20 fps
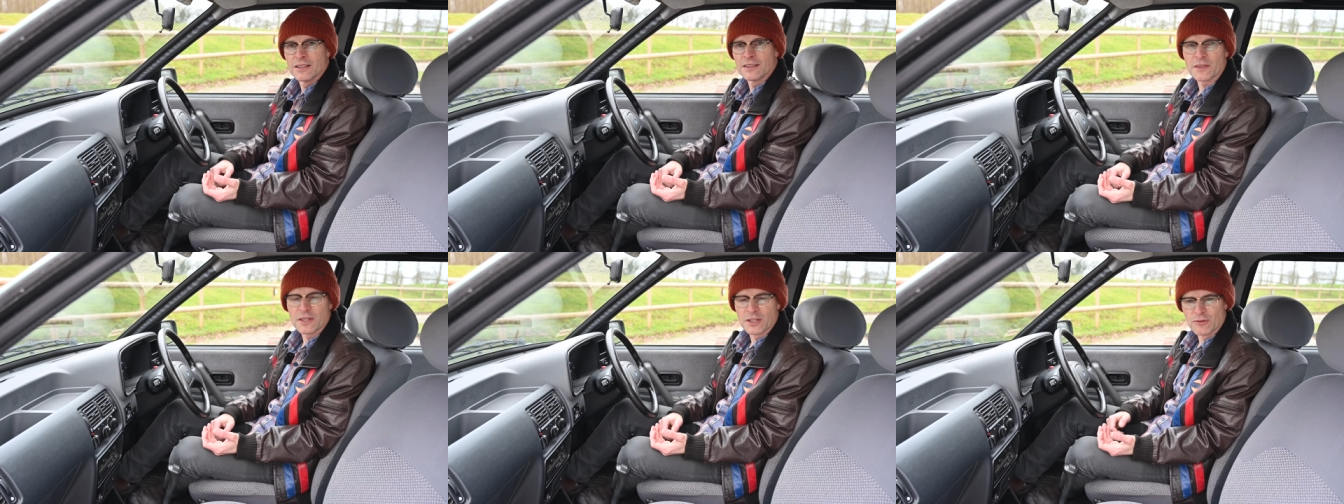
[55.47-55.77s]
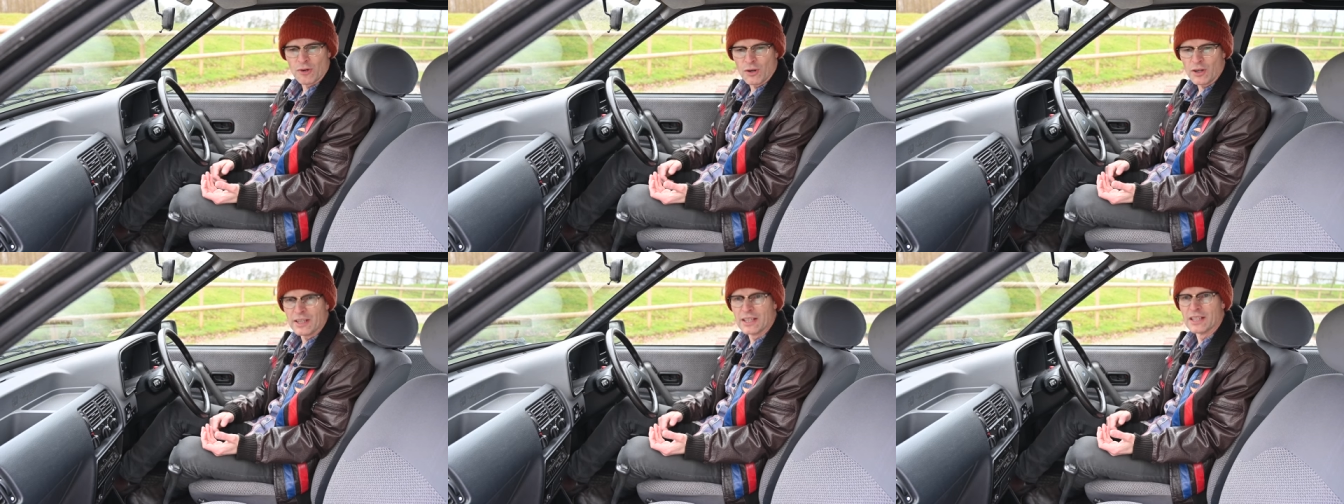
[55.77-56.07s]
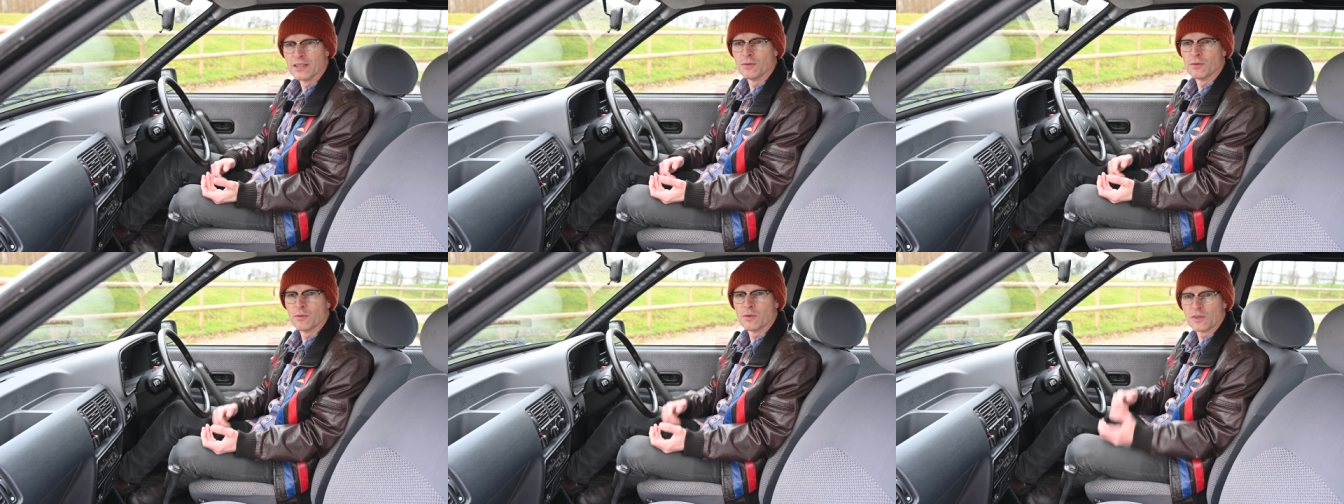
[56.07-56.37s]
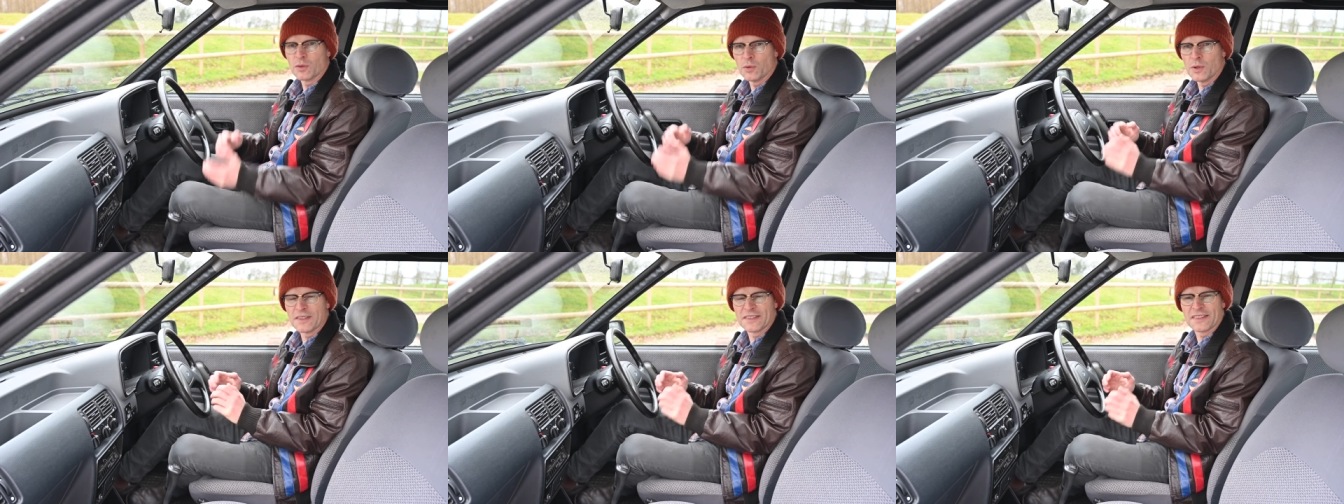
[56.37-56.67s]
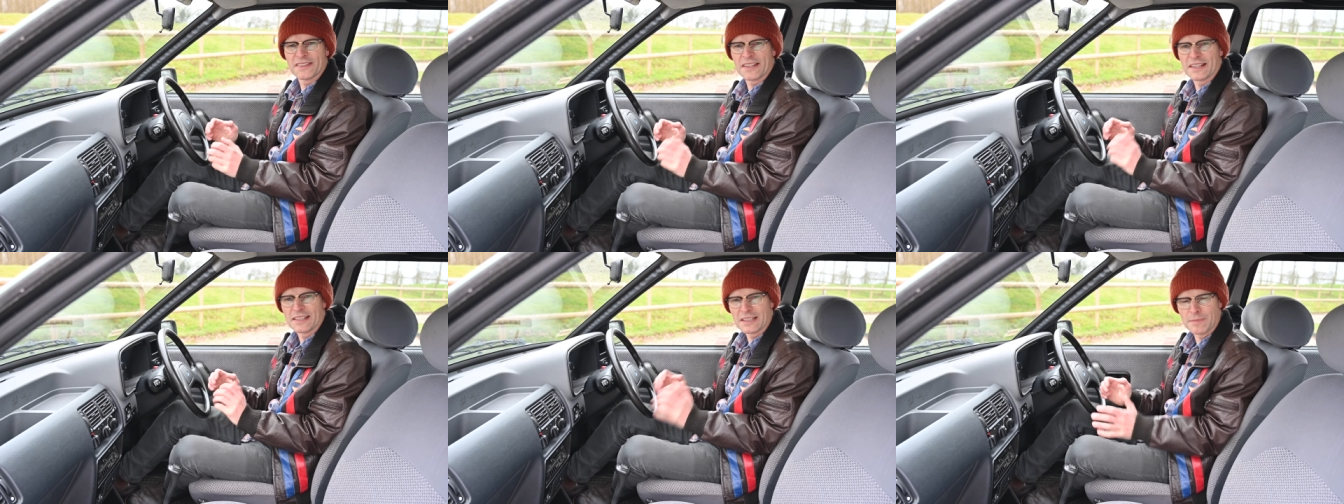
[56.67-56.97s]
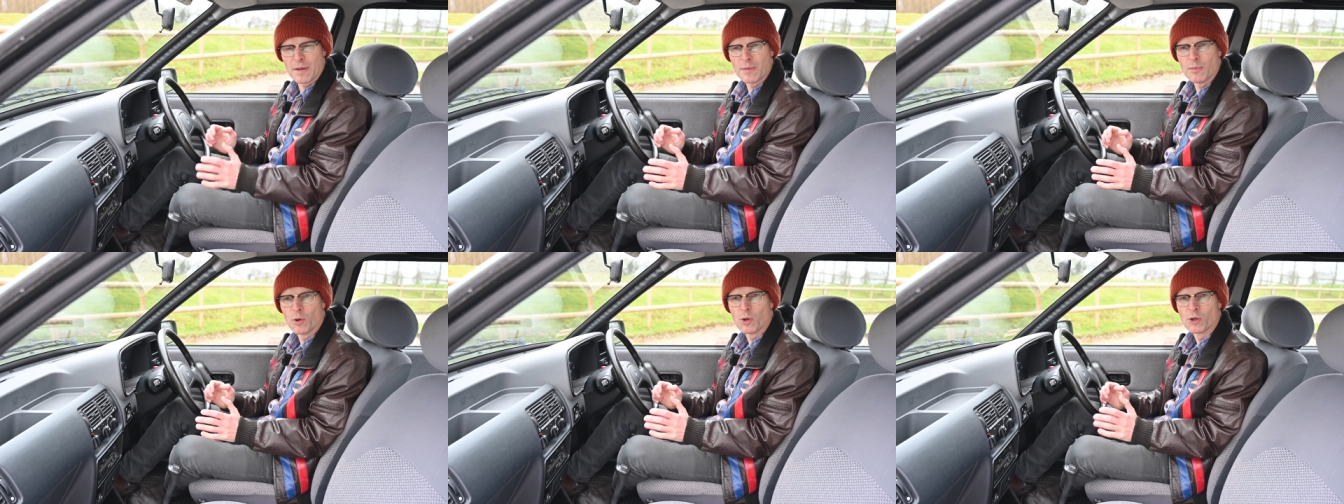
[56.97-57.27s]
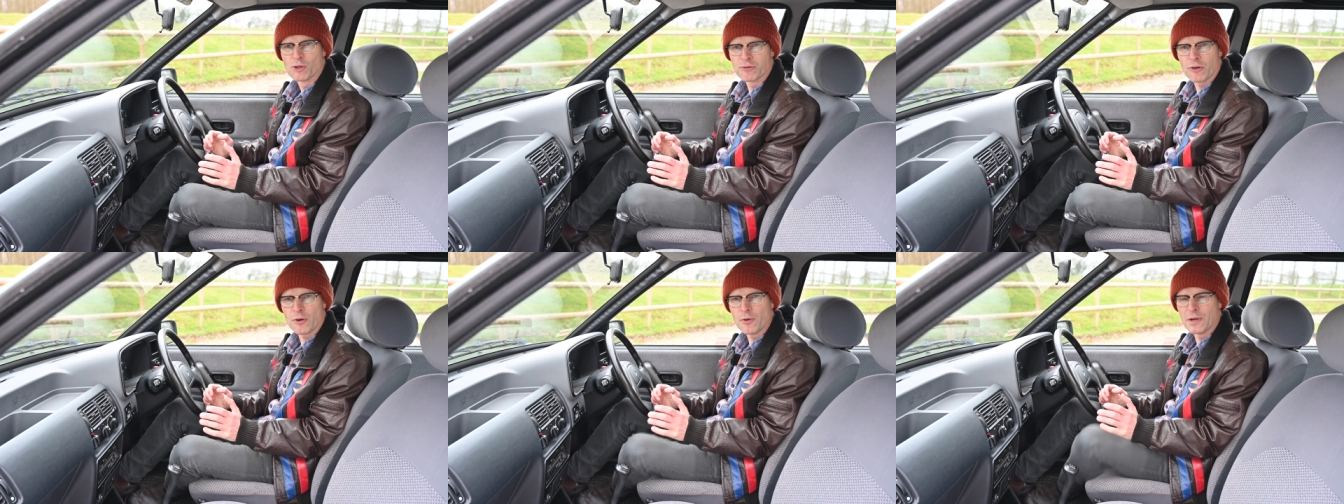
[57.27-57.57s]
The Orion was always just a little bit more
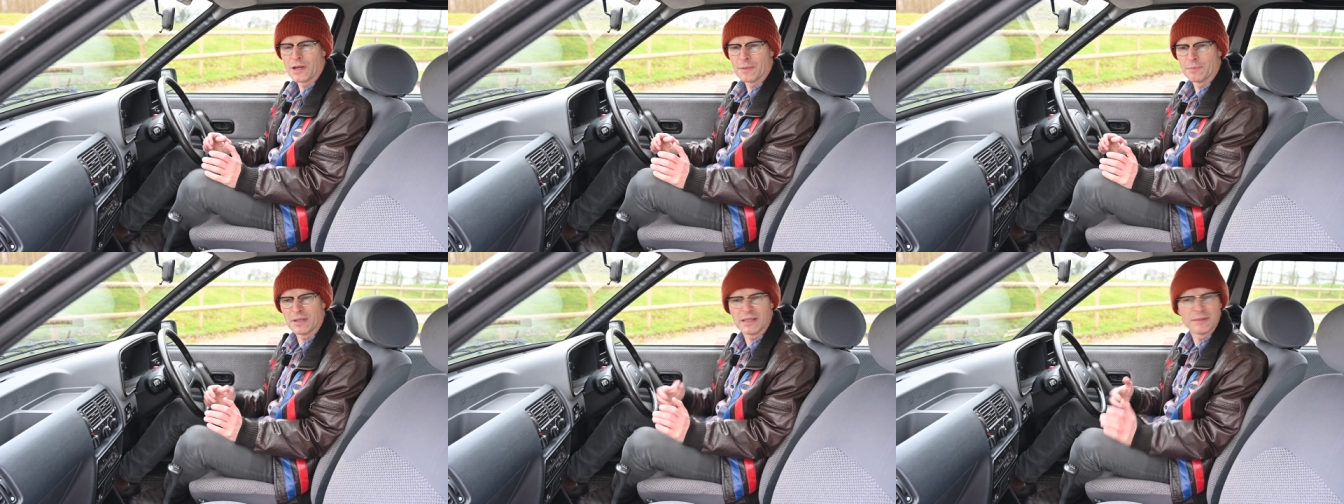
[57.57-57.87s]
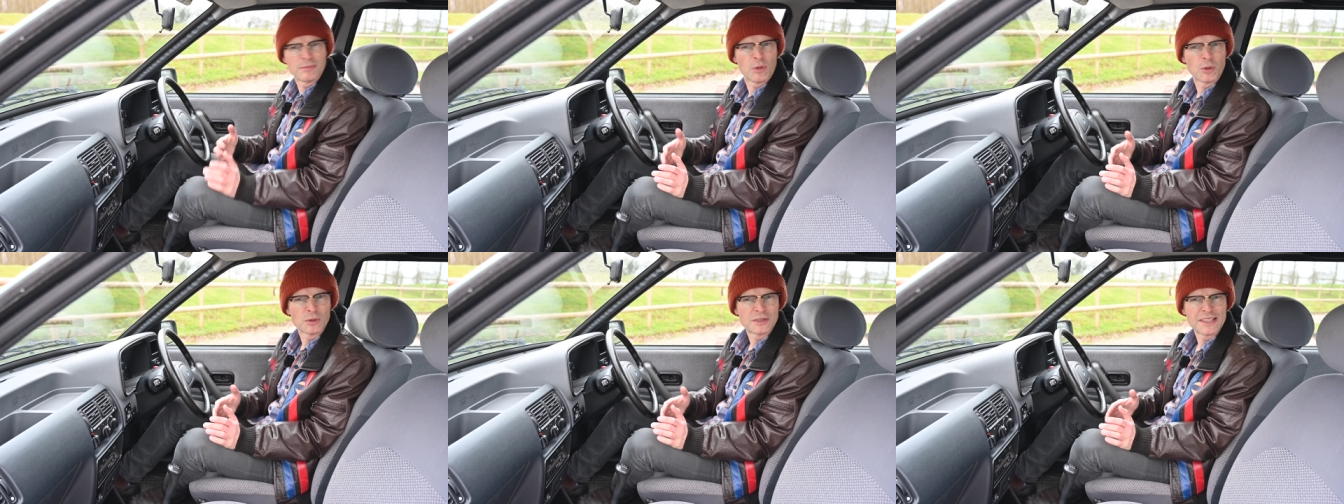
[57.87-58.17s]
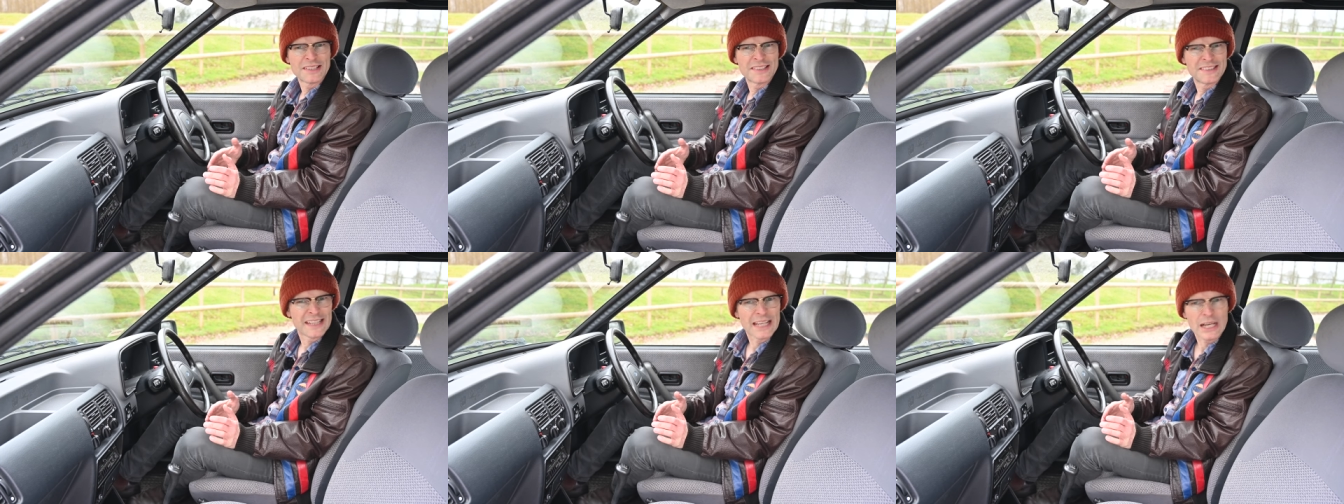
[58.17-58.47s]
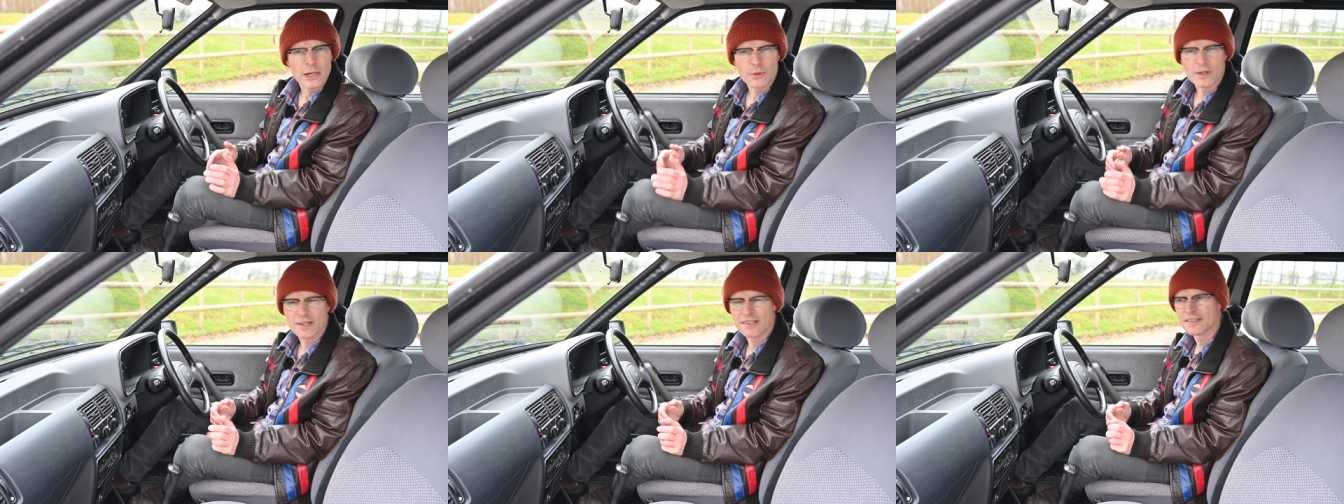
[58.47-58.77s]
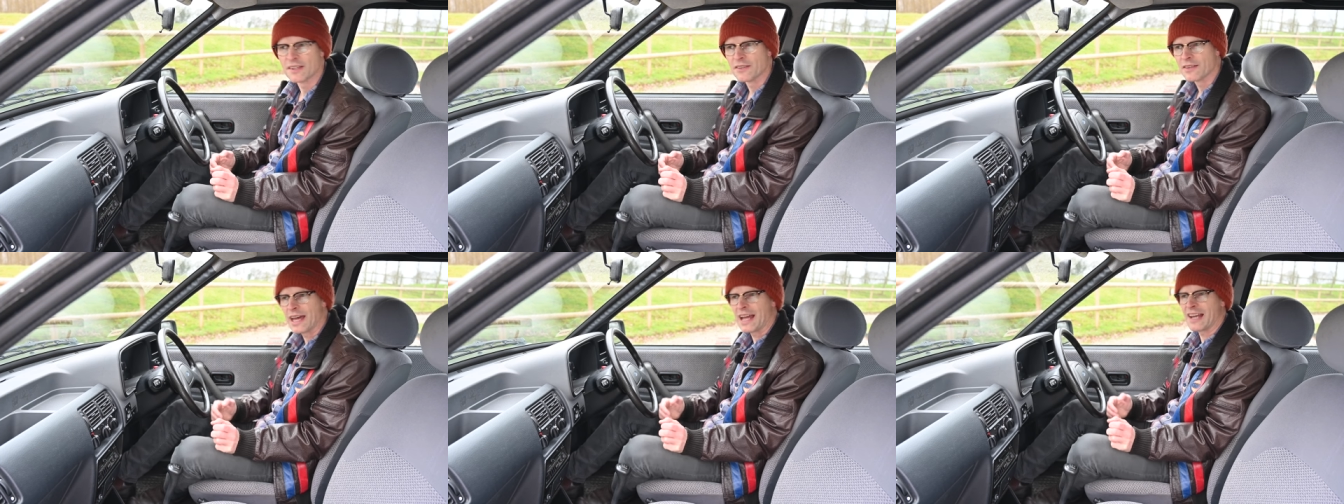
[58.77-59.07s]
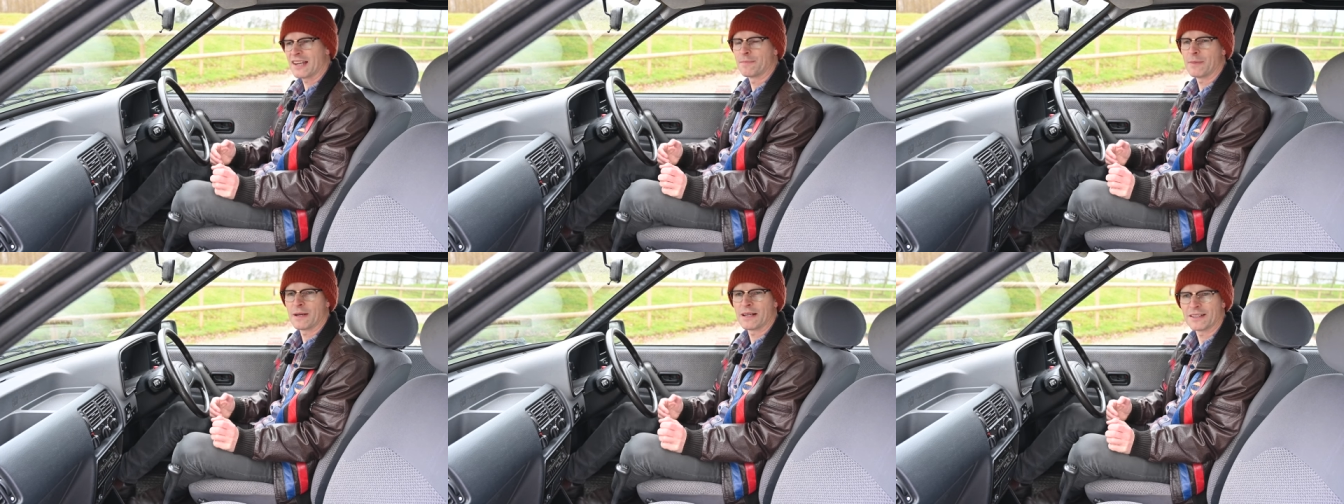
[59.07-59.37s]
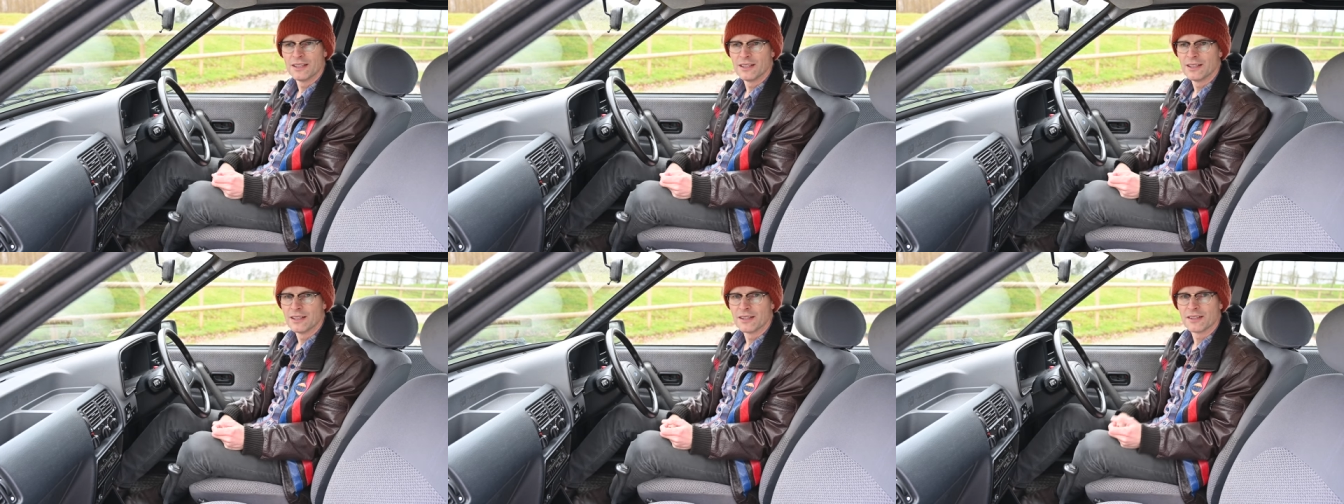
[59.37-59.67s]
grown up, a bit more distinguished than the hatchback.
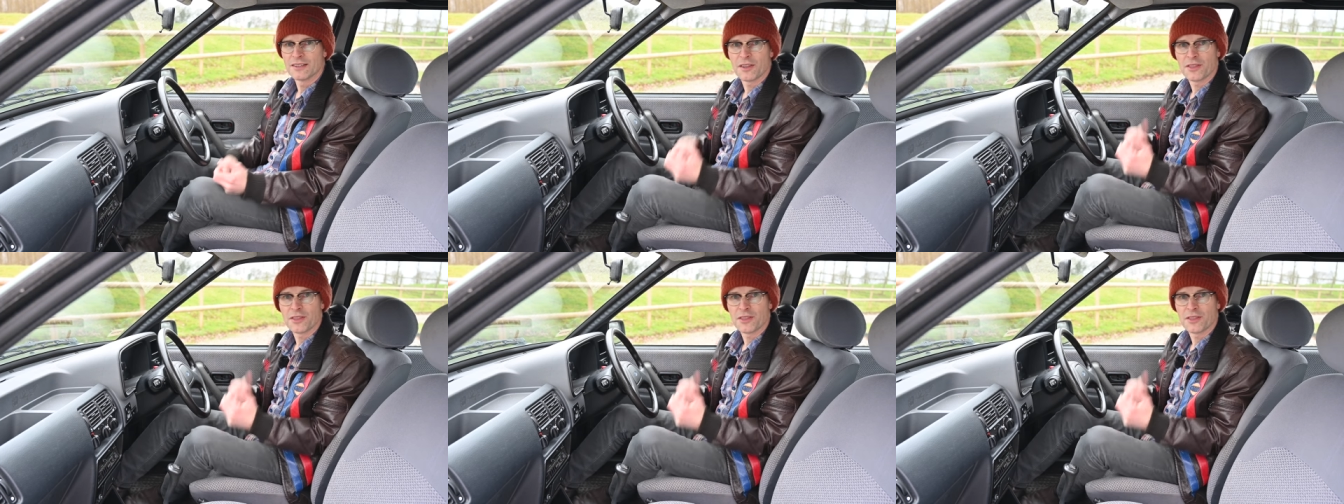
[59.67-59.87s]
So